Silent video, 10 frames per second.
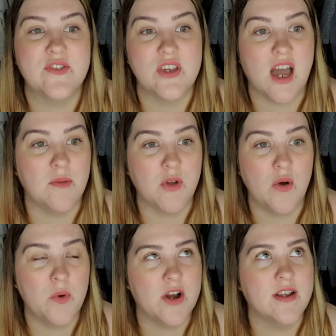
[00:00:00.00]
yeah, I'm
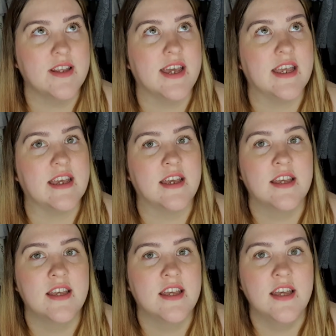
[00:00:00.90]
not wearing like
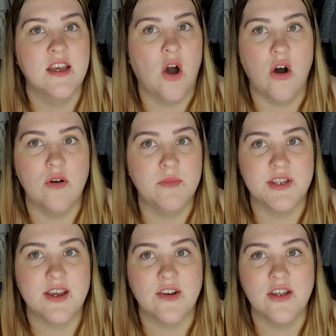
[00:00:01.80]
all
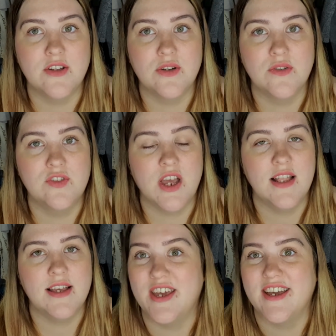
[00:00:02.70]
maternity clothes yet.
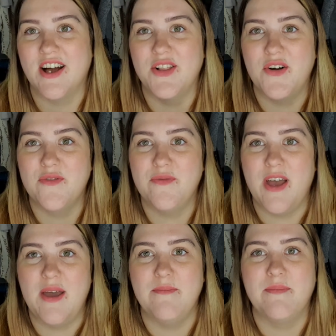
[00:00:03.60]
Like yeah, a lot
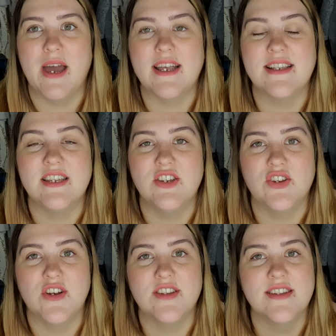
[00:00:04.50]
of baggy
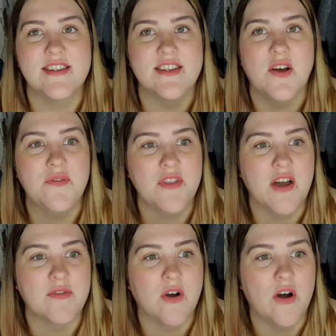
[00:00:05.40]
t-shirts and stuff that
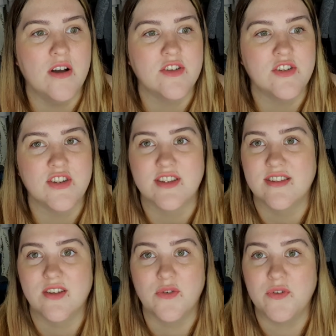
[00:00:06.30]
I've got just
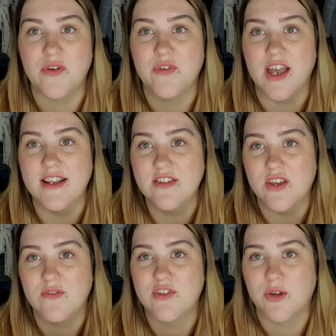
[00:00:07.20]
still fit fine, so
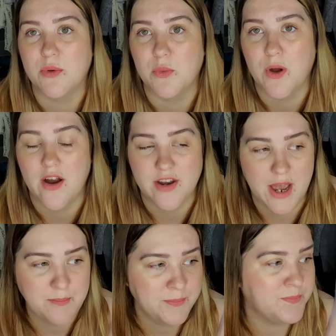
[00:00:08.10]
I've still been wearing
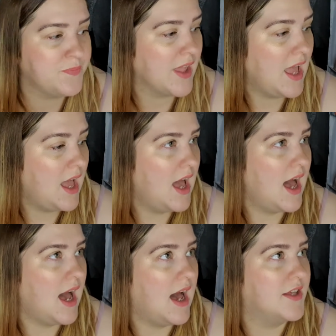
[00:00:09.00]
them.
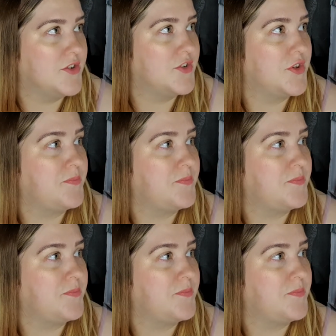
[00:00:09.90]
And